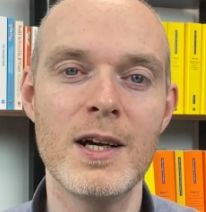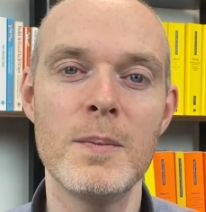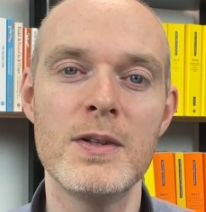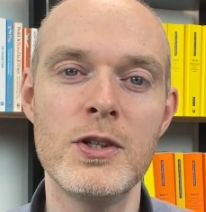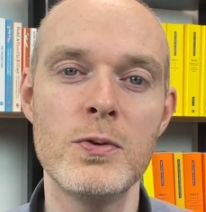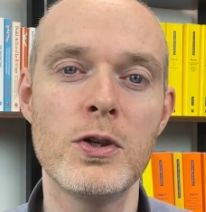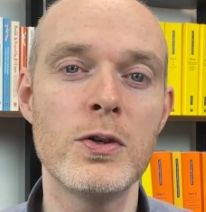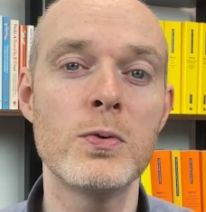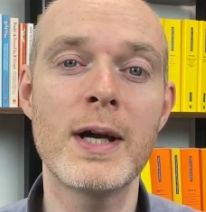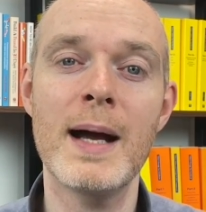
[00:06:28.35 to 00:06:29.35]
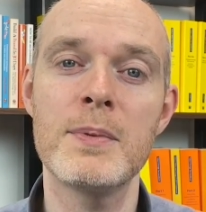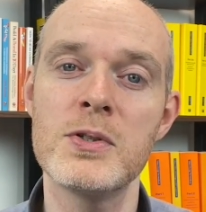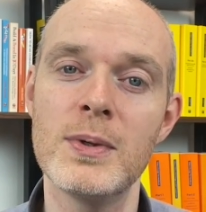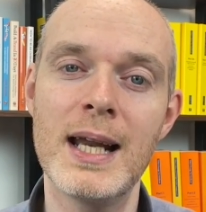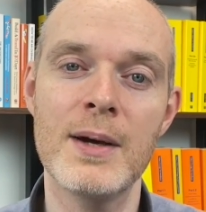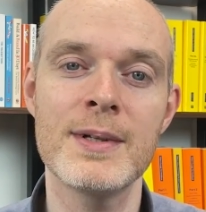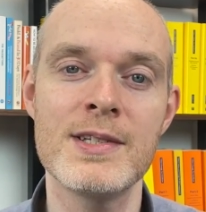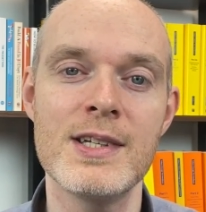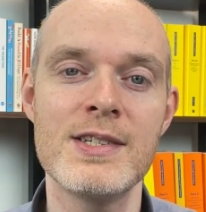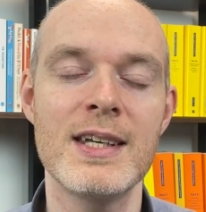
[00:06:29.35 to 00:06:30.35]
but do Google capital
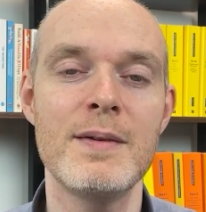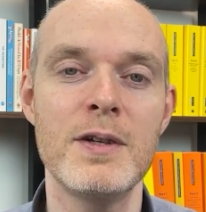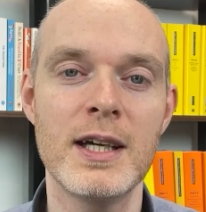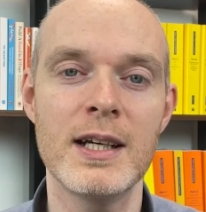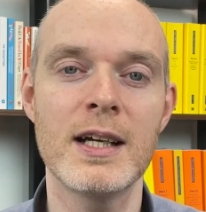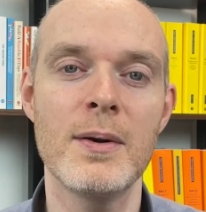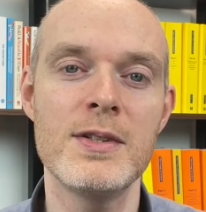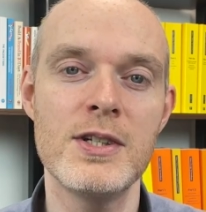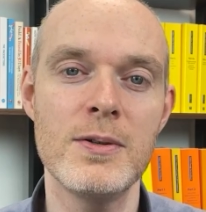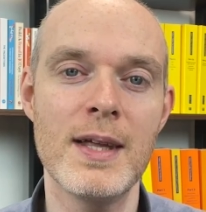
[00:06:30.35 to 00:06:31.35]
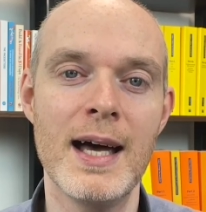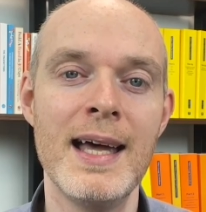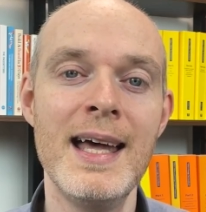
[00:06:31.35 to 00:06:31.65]
allowances if you're going to go and do that.